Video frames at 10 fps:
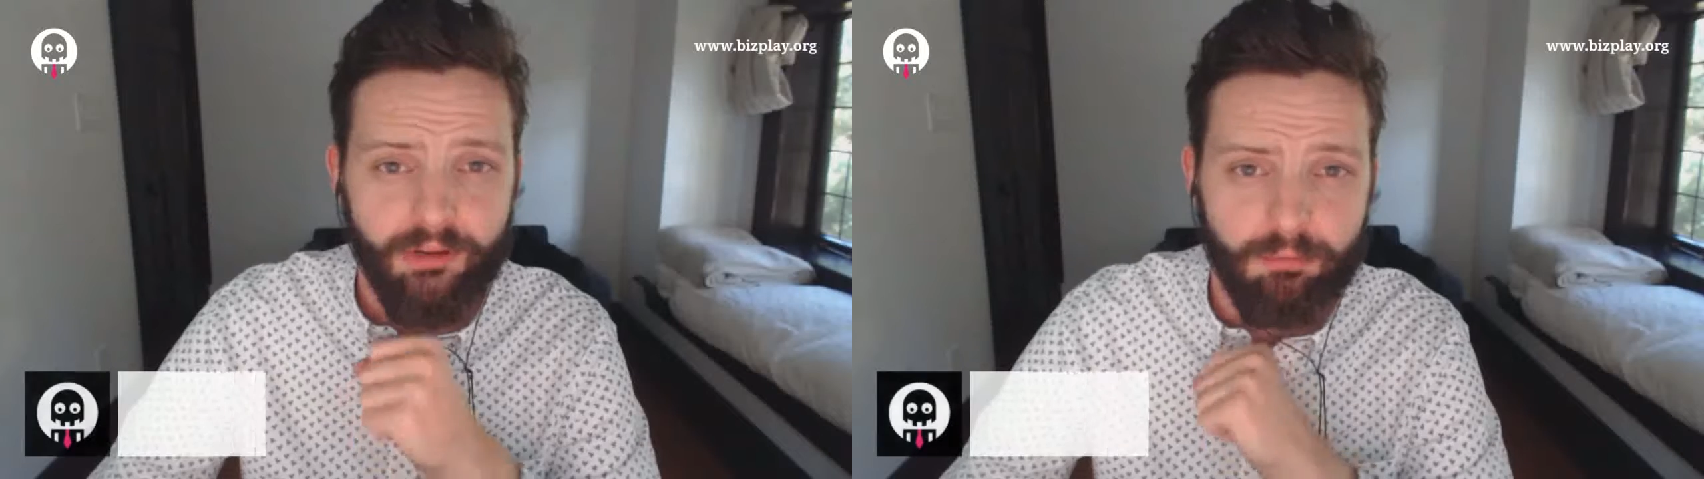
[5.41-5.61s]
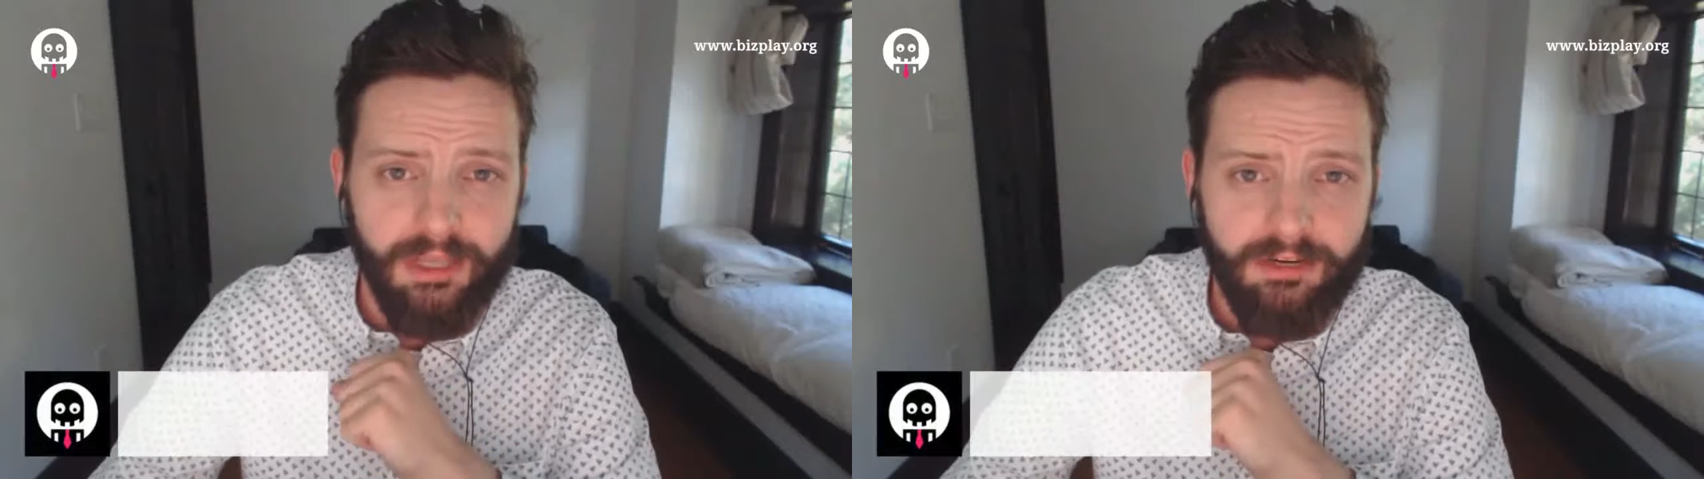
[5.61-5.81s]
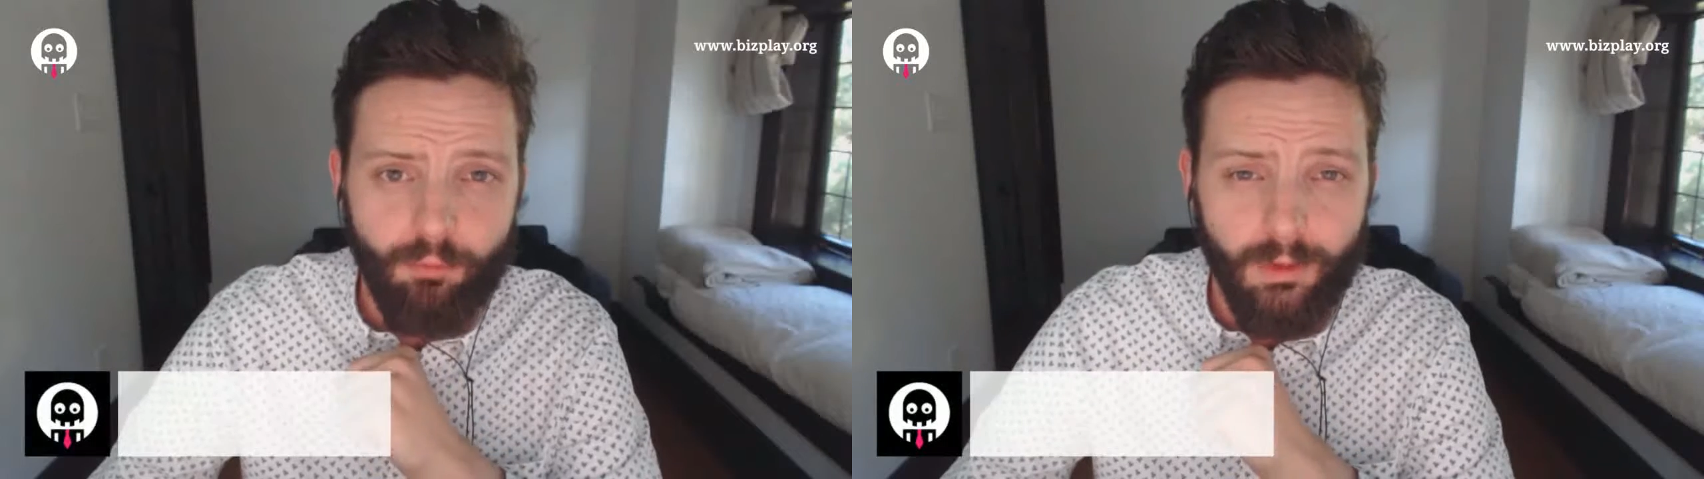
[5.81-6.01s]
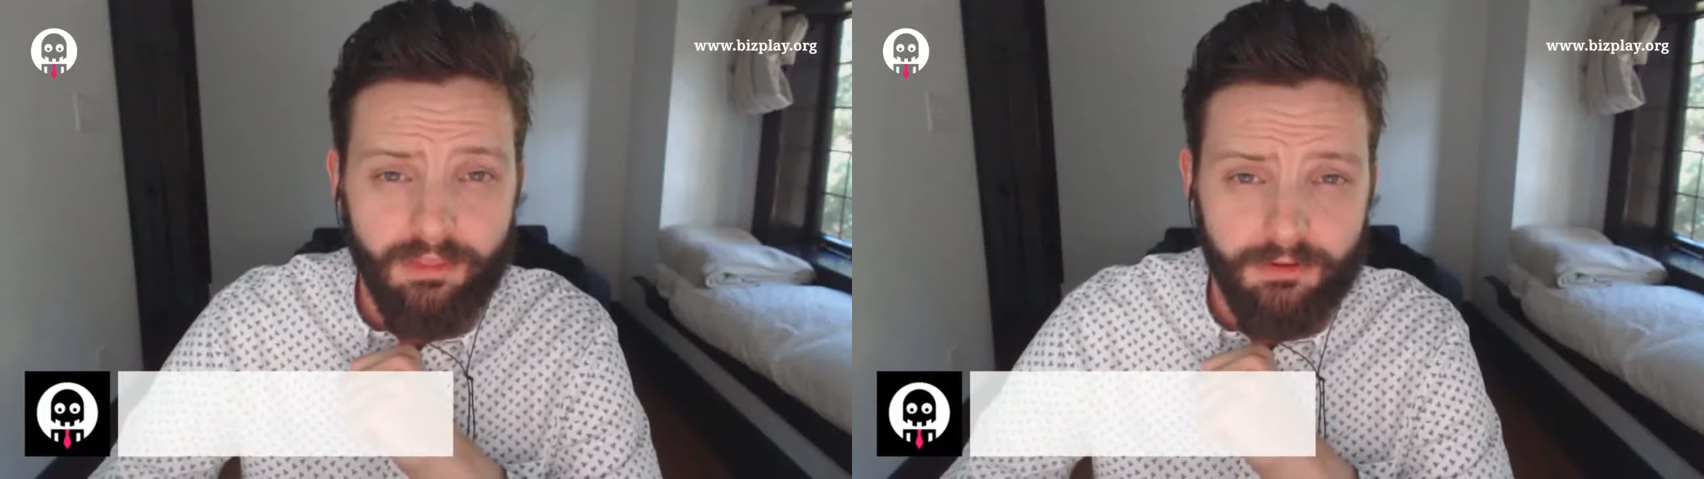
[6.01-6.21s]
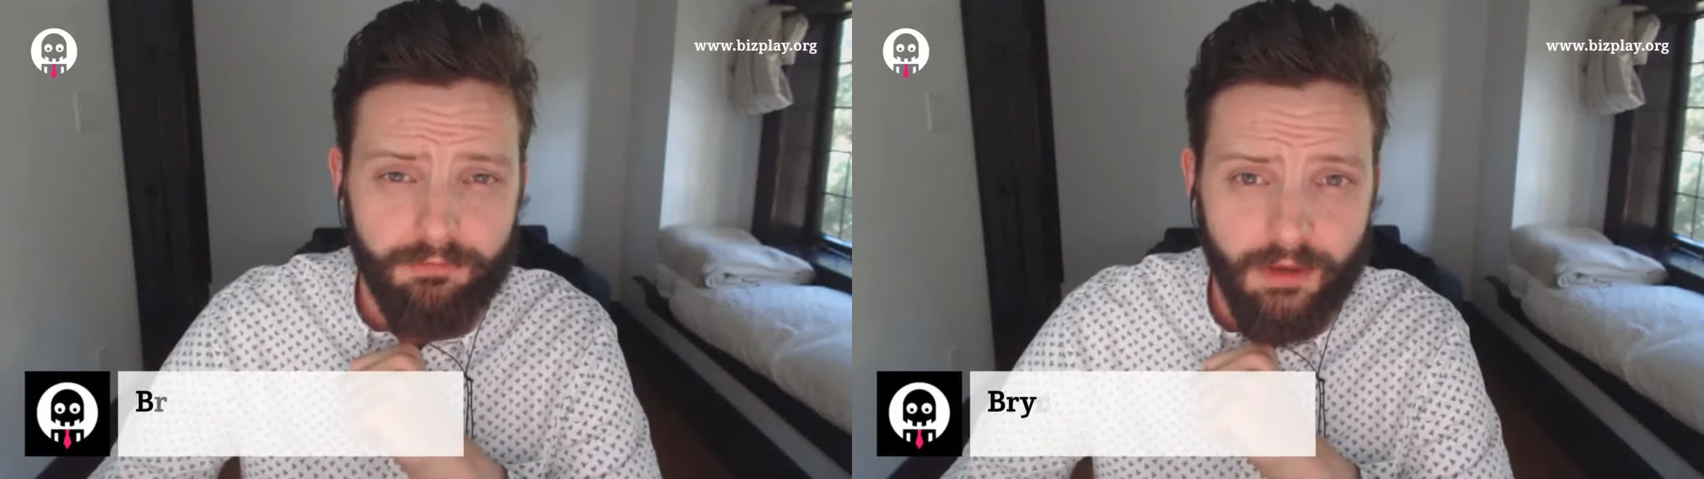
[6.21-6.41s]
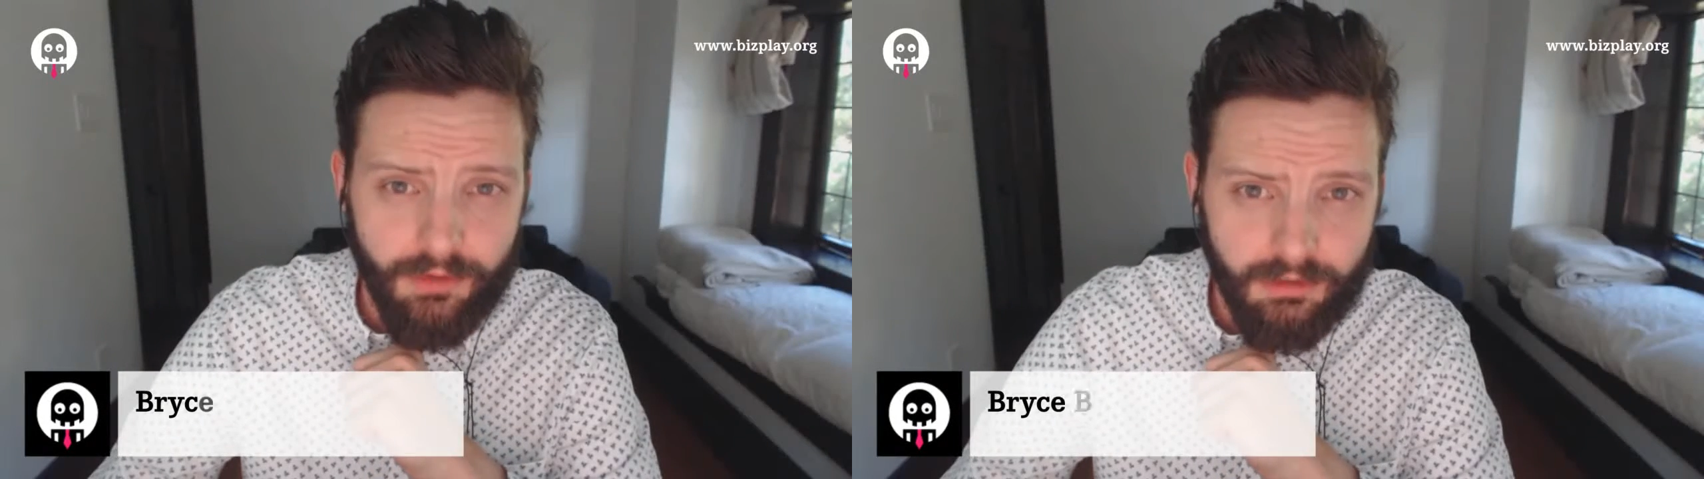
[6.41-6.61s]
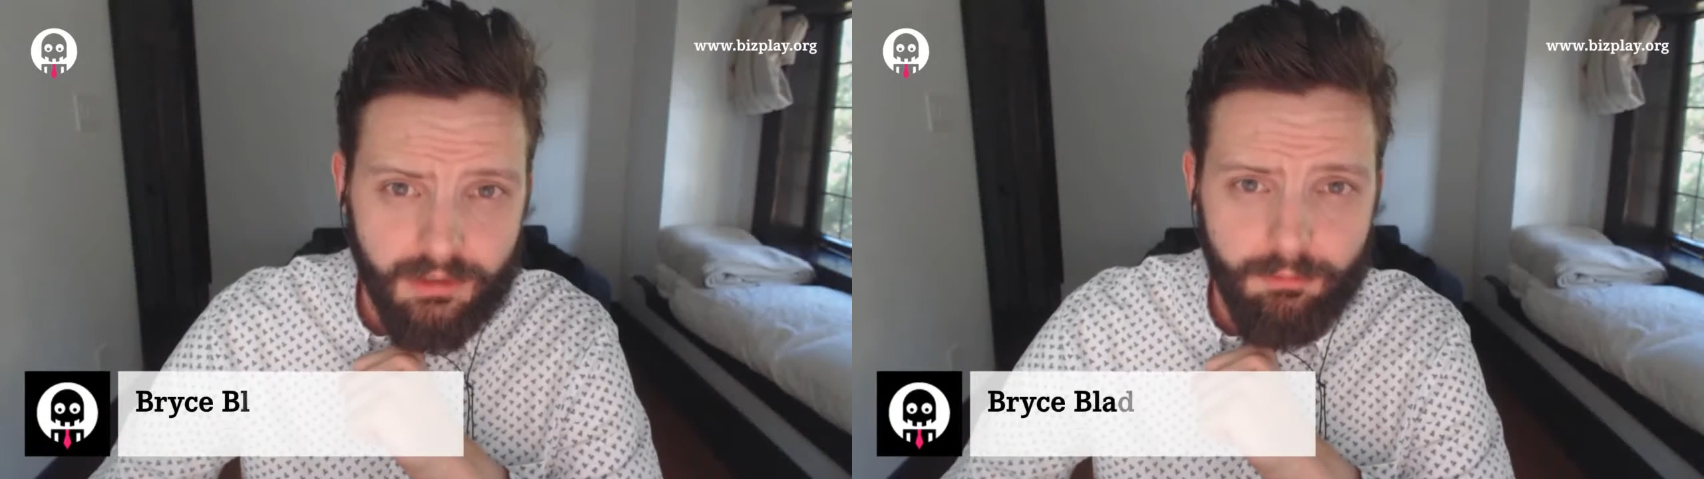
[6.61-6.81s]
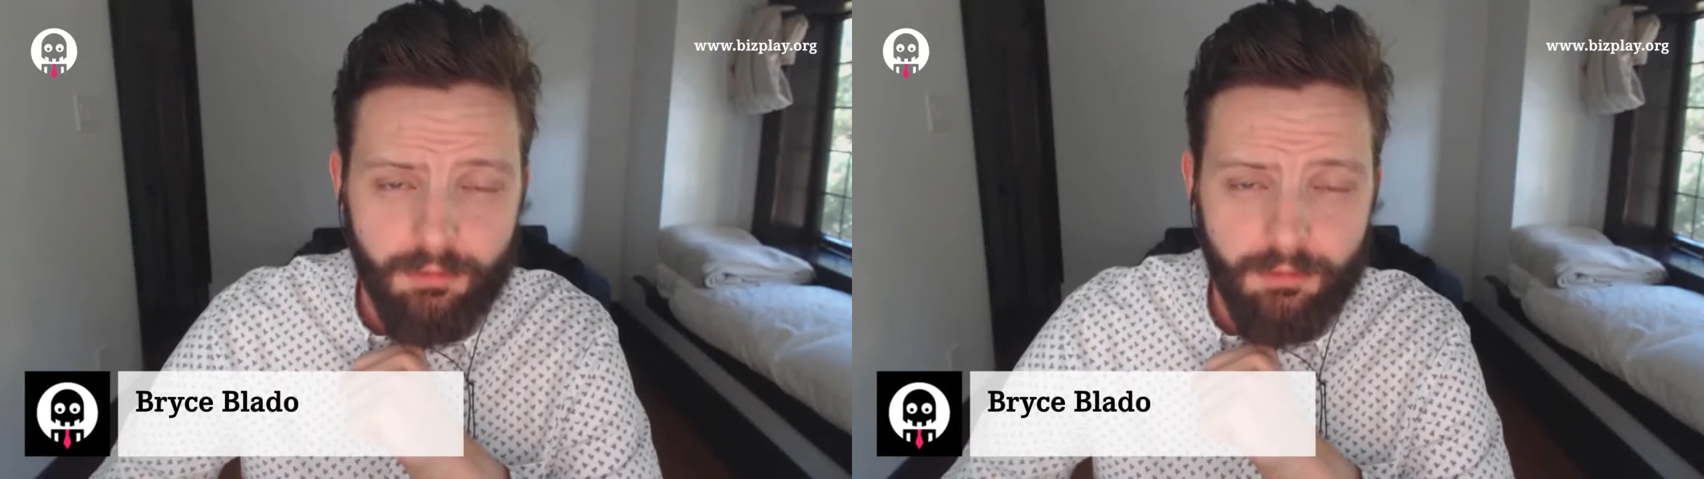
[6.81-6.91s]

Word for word: Bladon, one of the founding team